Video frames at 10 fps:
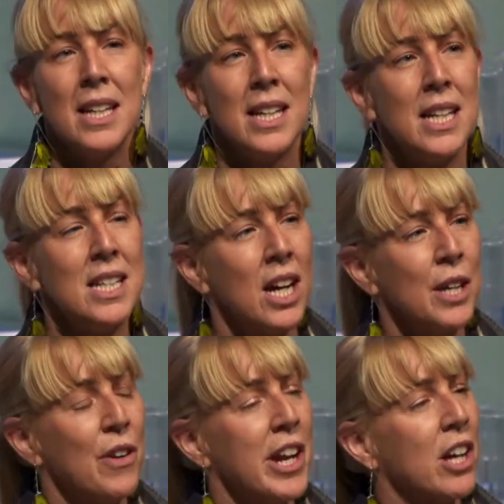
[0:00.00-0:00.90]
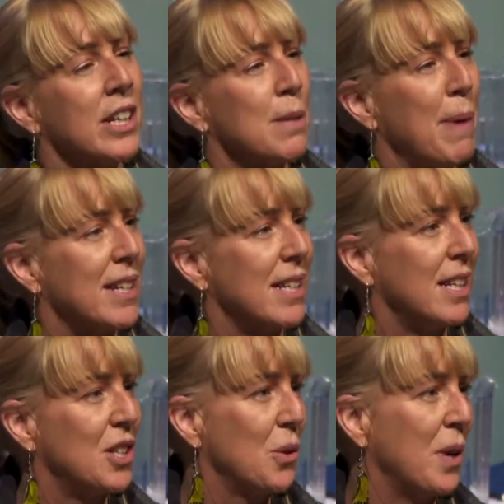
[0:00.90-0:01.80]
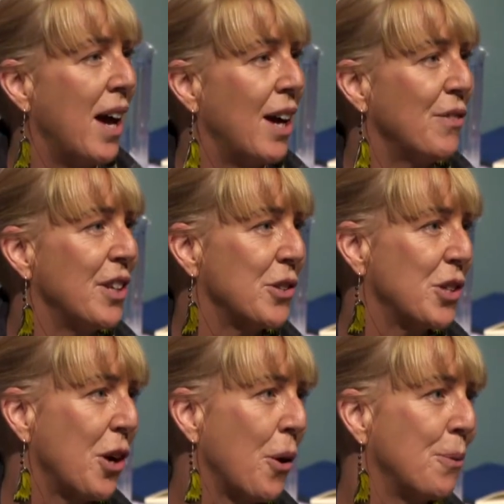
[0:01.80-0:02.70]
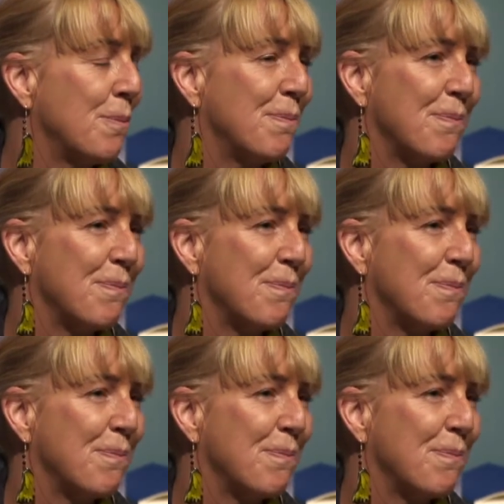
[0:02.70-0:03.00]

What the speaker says: He died very unexpectedly 2.5 years ago.